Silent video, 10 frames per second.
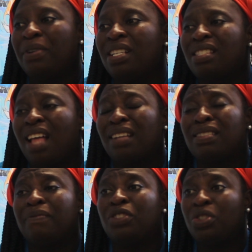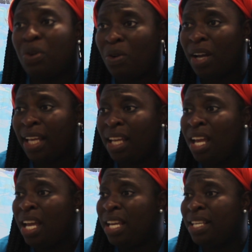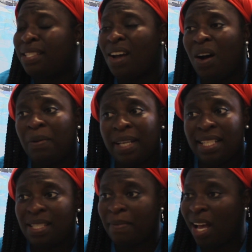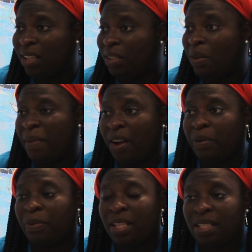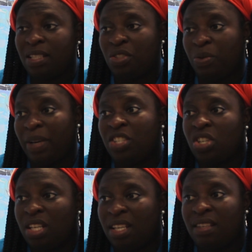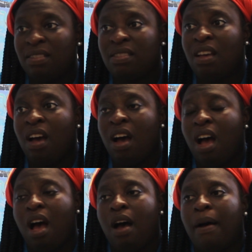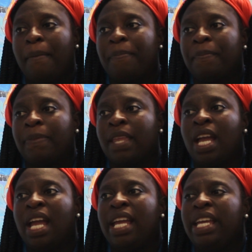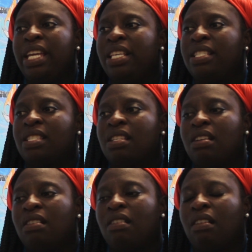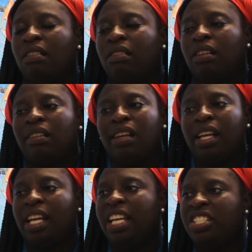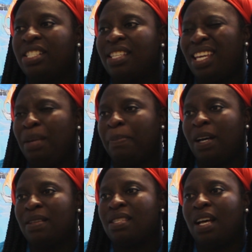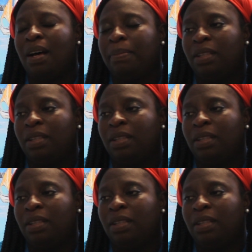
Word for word: he brings lots of joy. He's always smiling no matter what the situation is. Um, he's he just keep us